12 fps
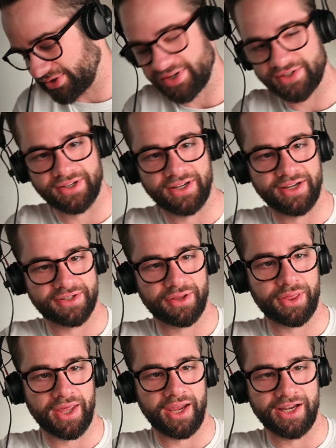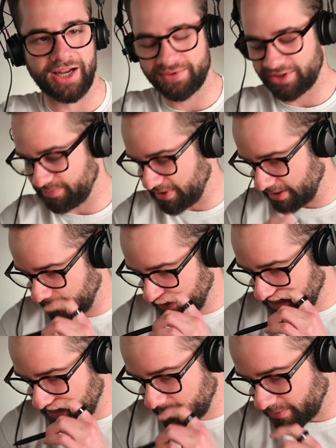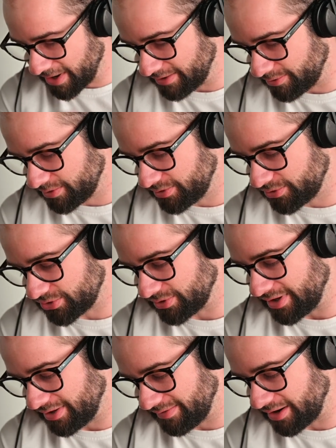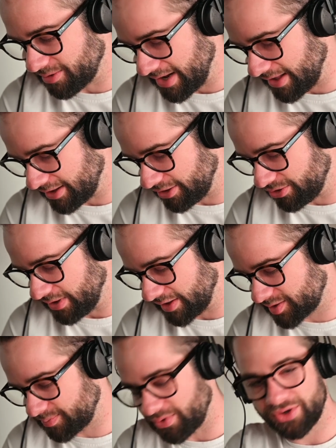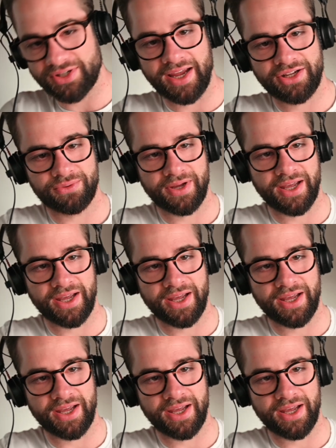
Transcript: is a thing in MCP where, so they recommend that you expose A2A